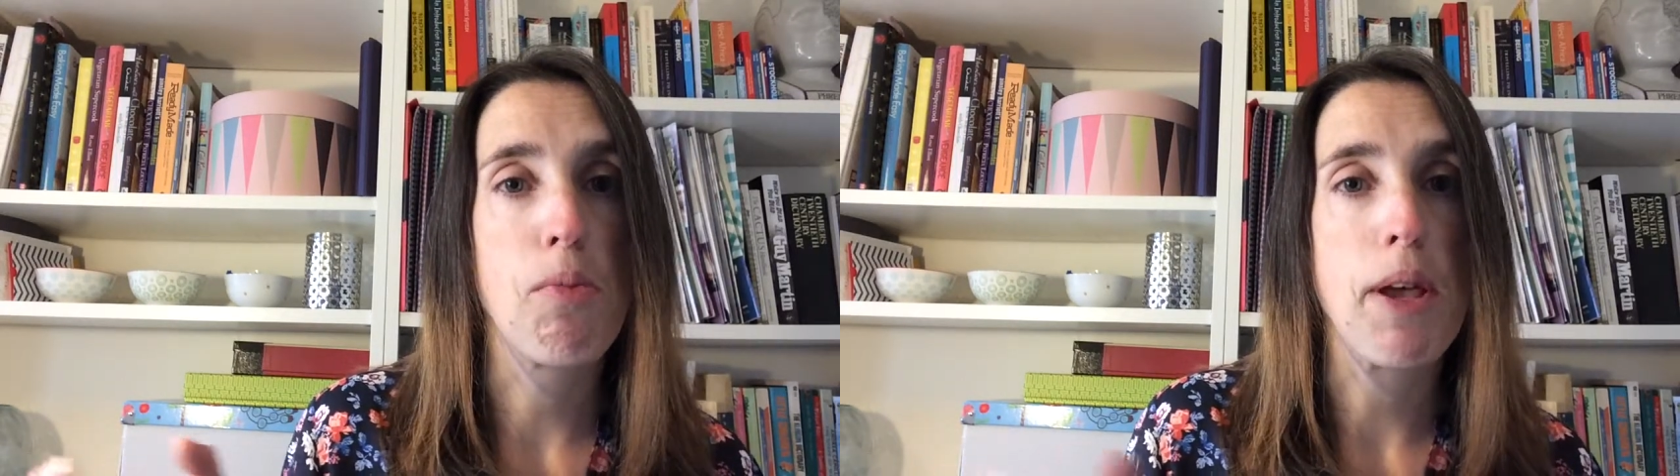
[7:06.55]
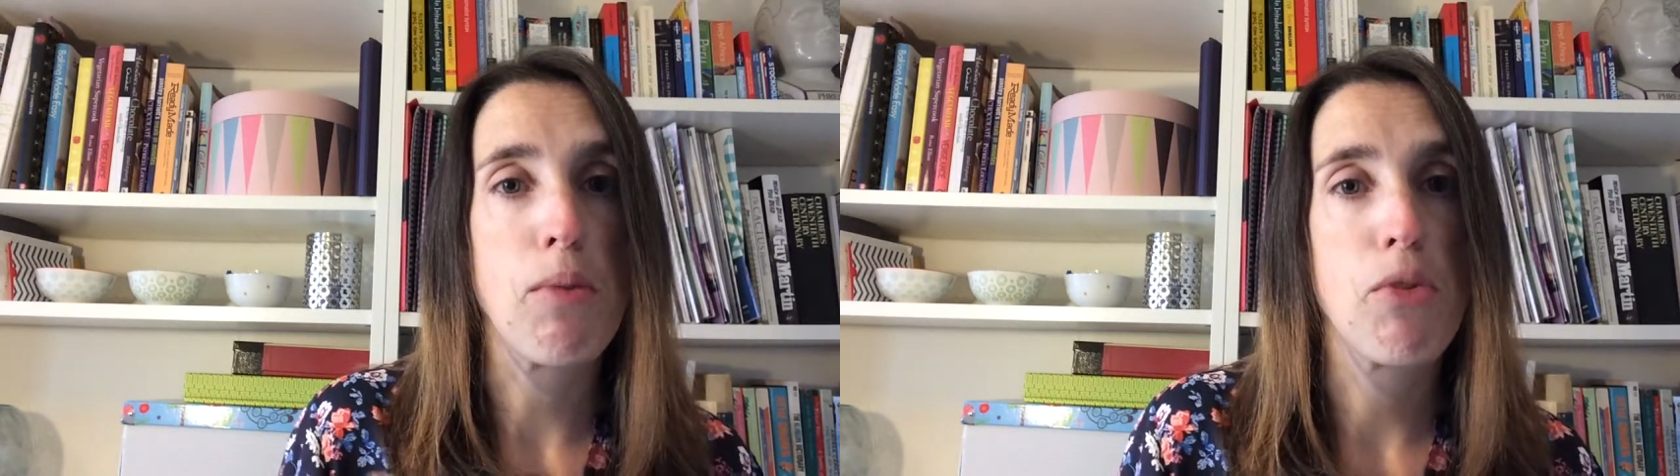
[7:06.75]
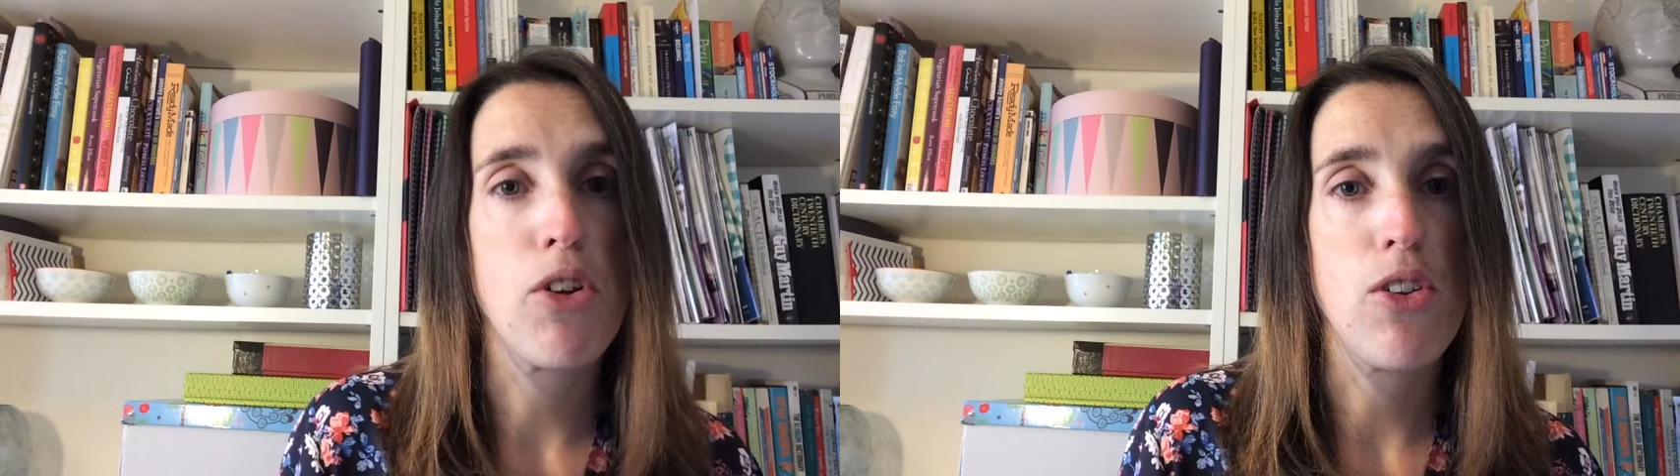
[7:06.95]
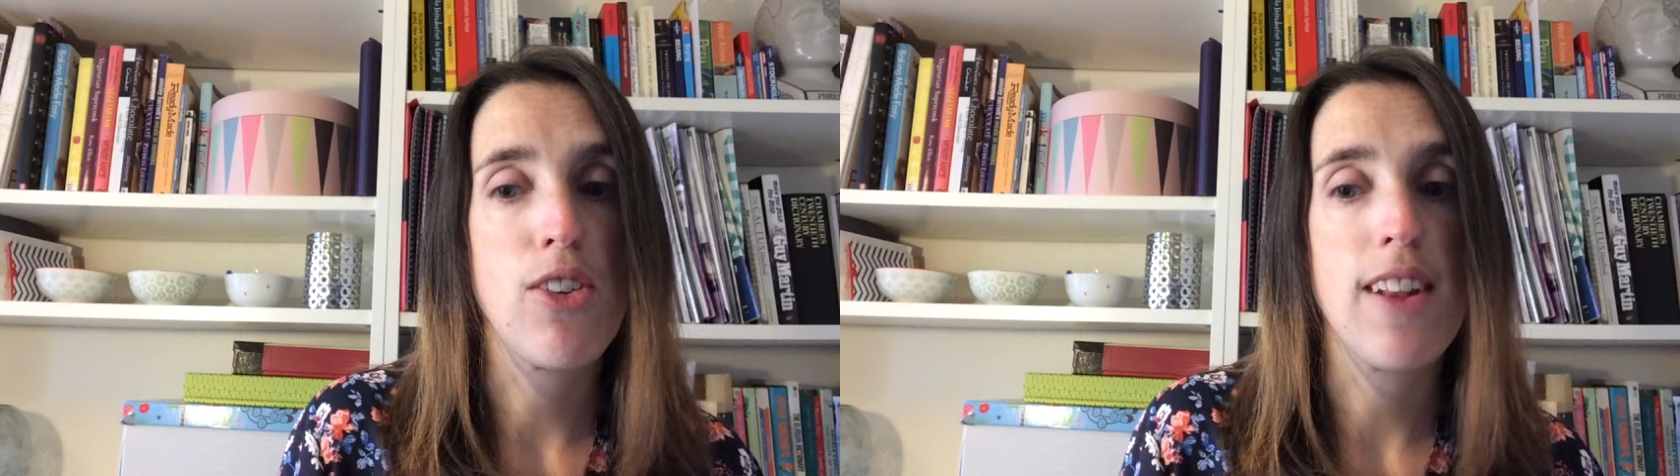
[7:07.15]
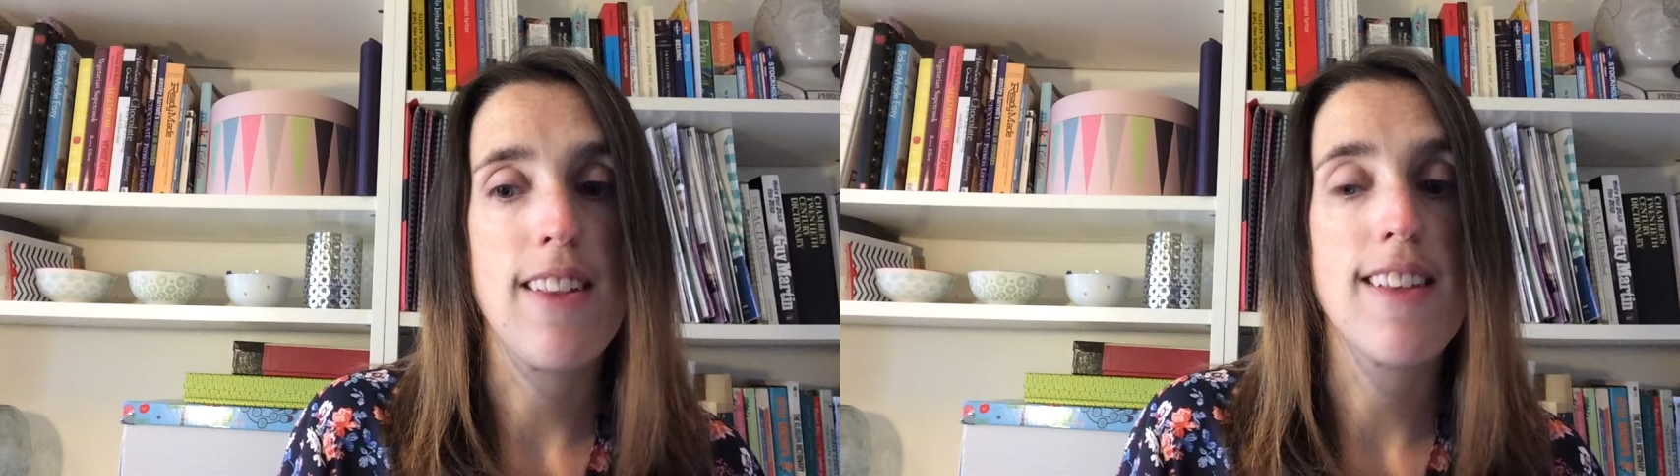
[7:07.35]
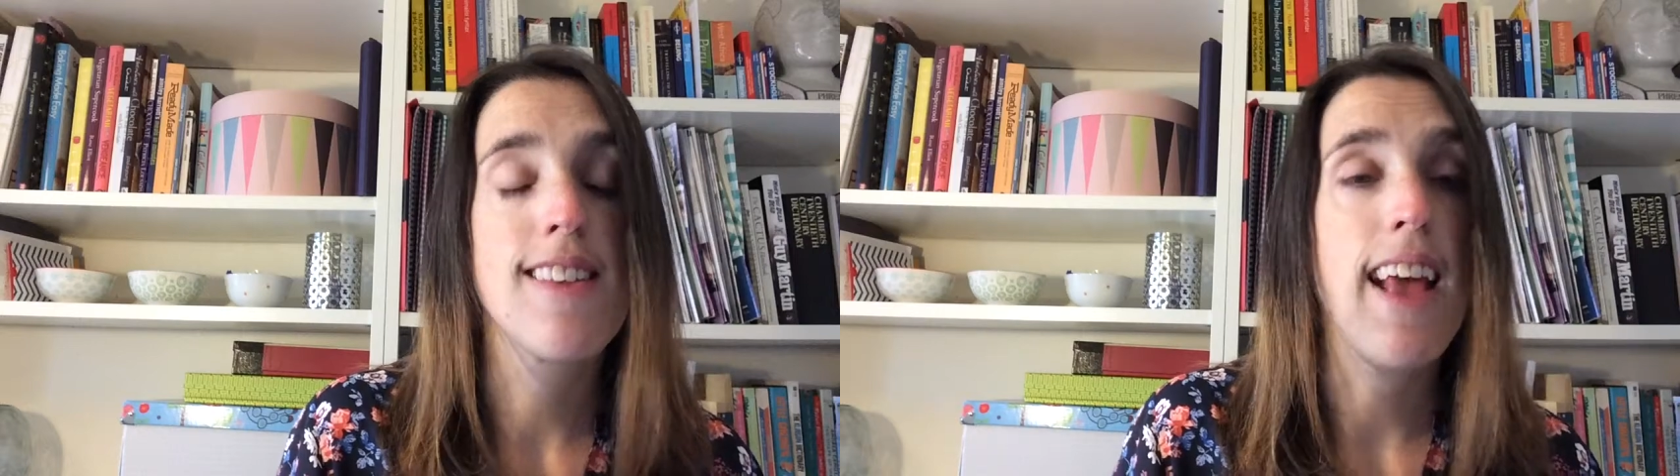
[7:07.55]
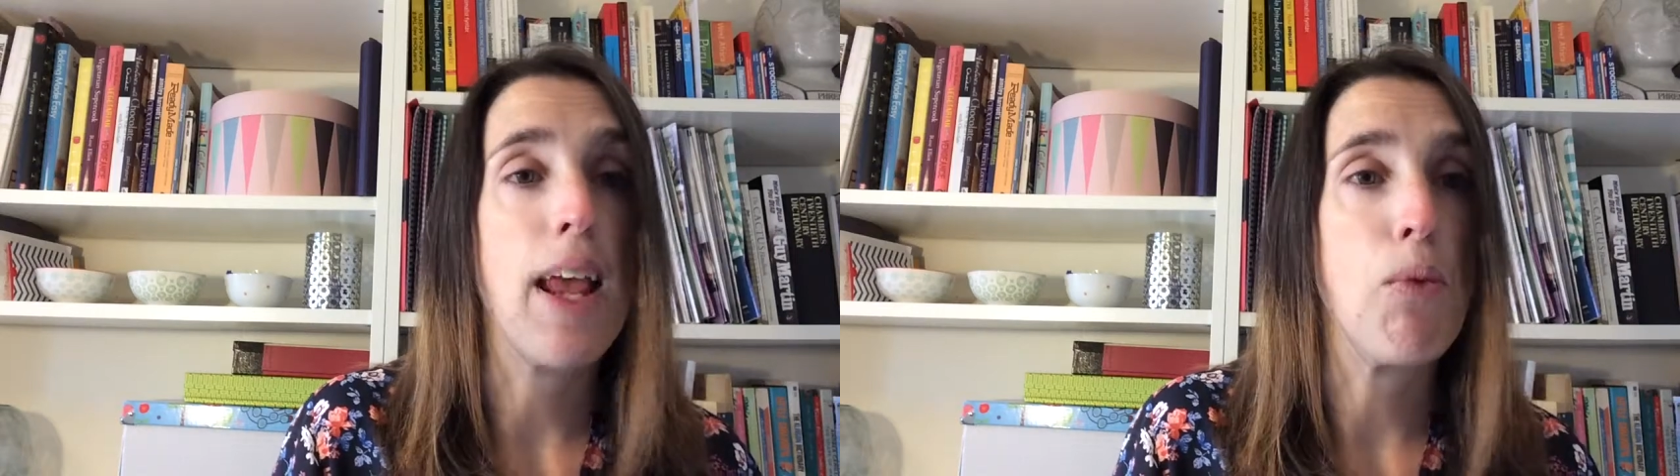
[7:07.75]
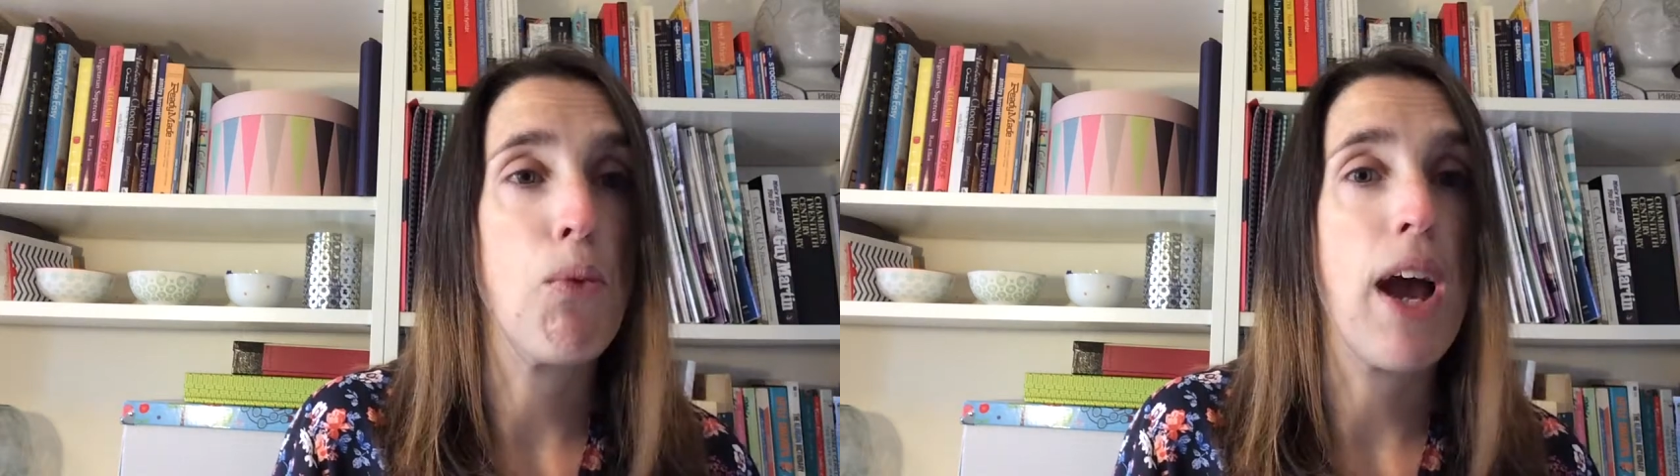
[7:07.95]
being produced in the
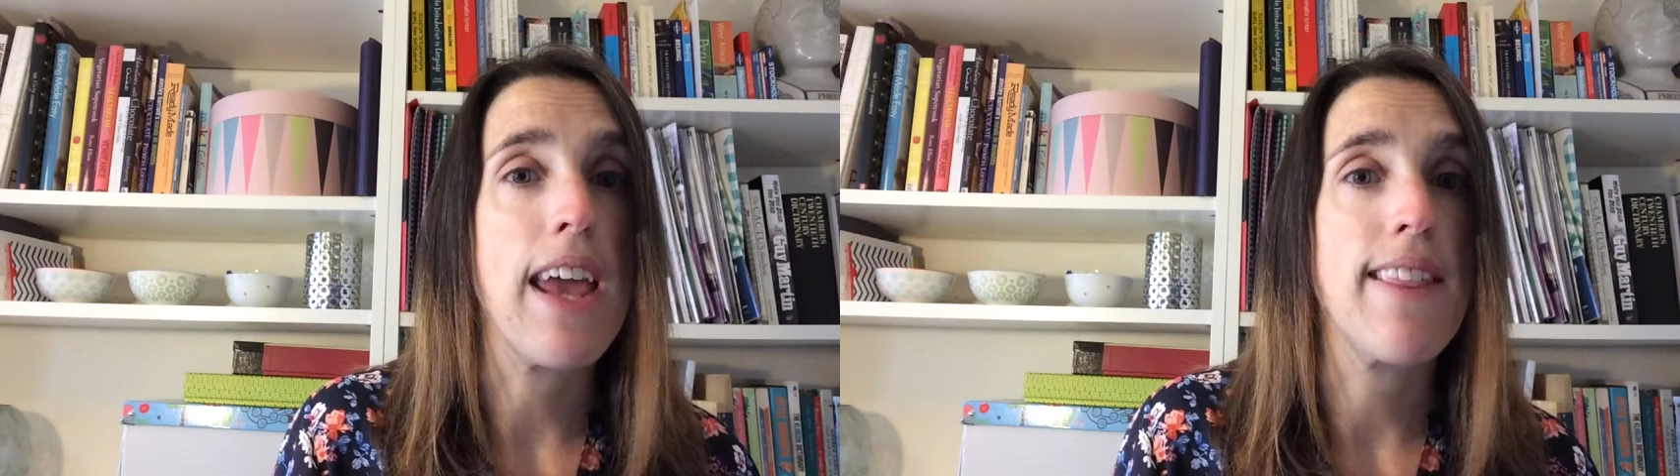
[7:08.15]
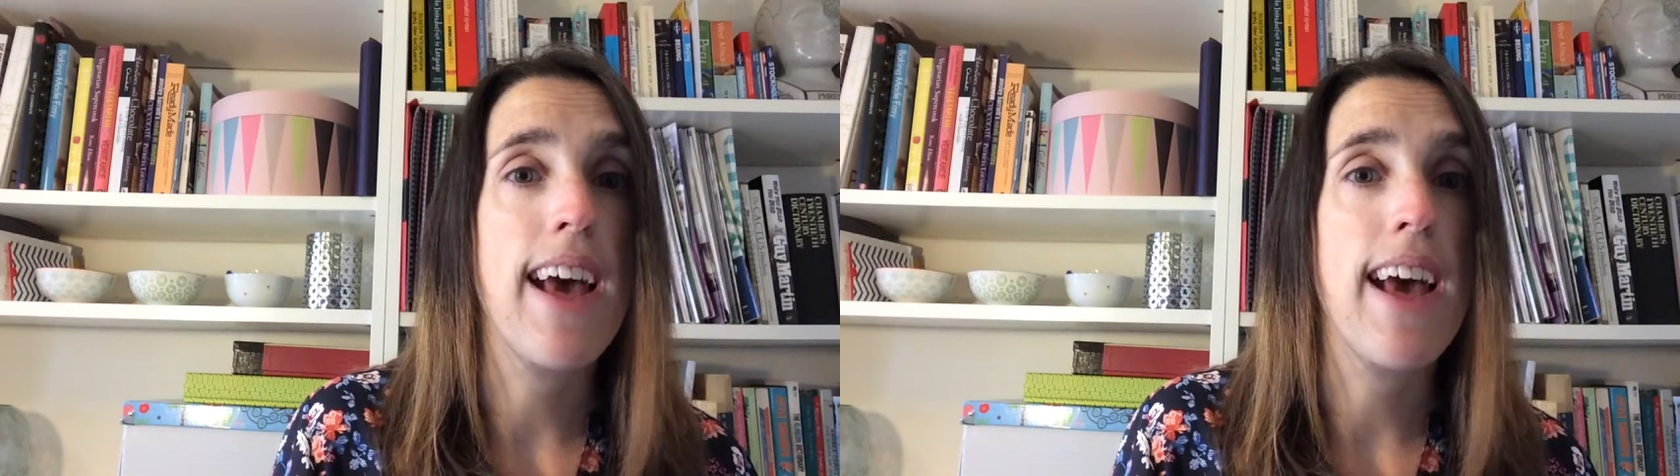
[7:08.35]
same way.